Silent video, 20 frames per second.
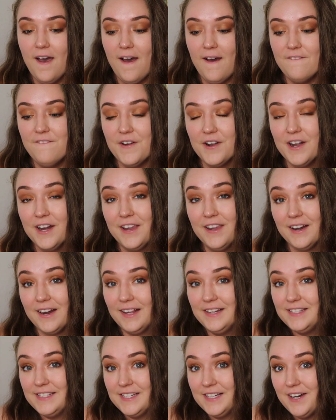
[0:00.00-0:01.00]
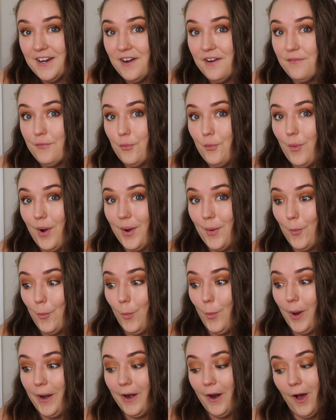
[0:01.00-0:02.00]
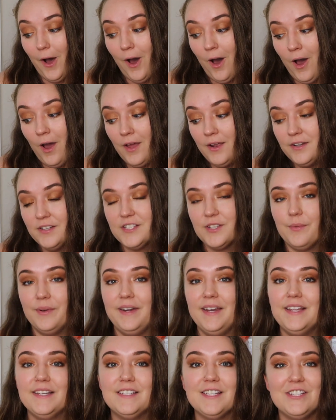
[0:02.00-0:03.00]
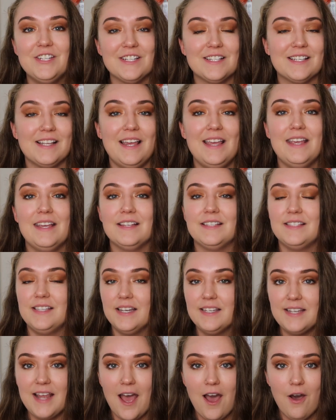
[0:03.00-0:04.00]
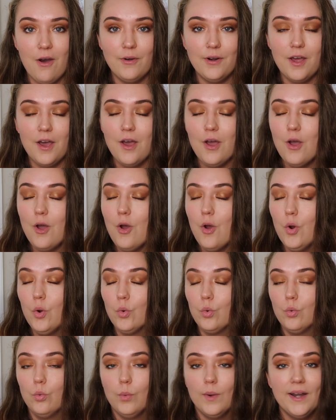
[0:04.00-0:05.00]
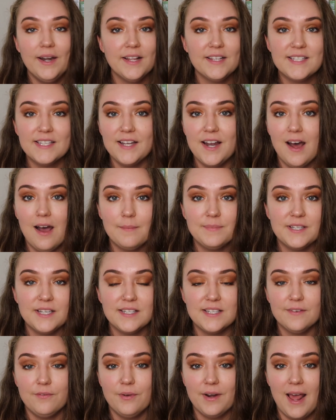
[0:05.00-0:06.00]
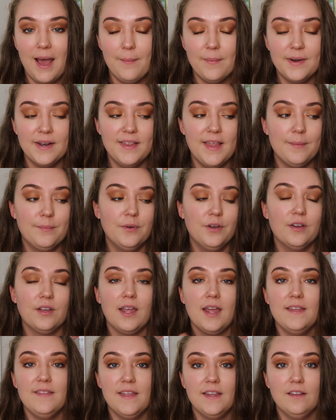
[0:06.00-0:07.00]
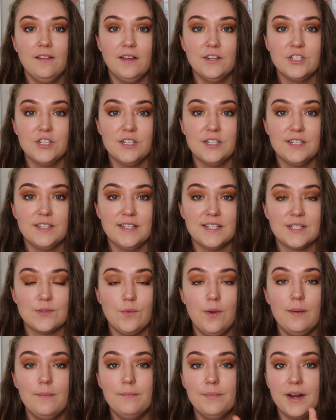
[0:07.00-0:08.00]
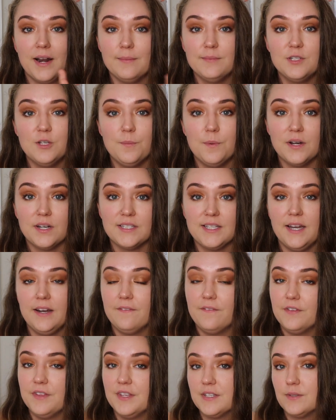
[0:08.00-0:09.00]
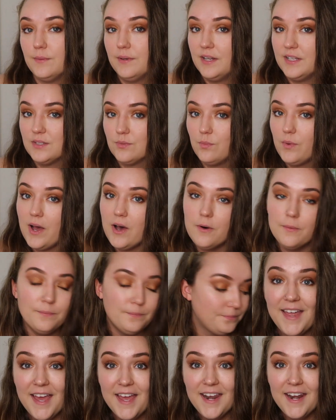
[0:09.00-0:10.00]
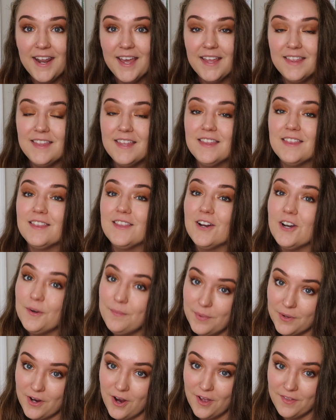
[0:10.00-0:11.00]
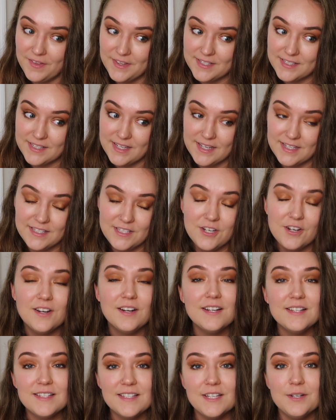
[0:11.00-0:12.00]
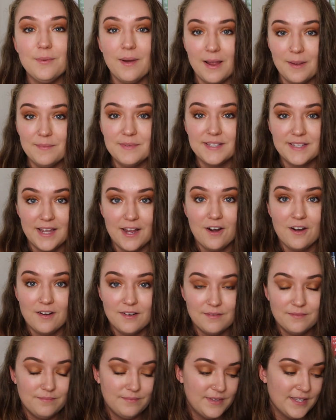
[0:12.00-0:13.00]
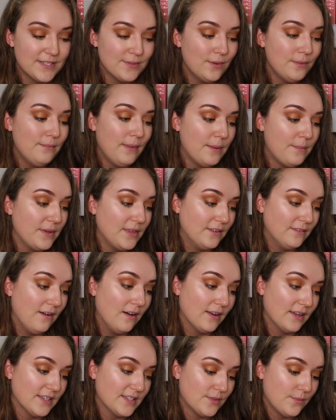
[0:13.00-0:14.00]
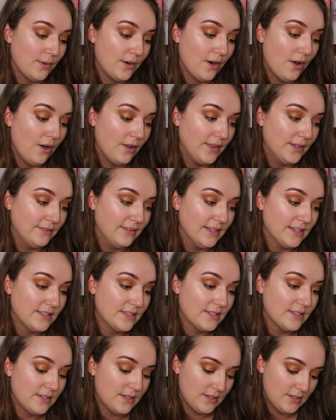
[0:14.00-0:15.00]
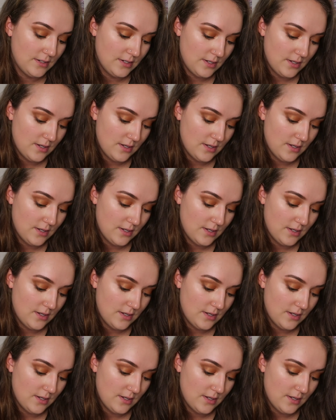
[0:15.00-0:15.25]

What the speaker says: a very good idea of what went on, so I need to just like sit down, read a synopsis of what happened in that book, and then launch into this one. But I'm super excited for this one as well. Then the 3rd book on this list, you're gonna see why I'm scared. This one might be the longest one on the list.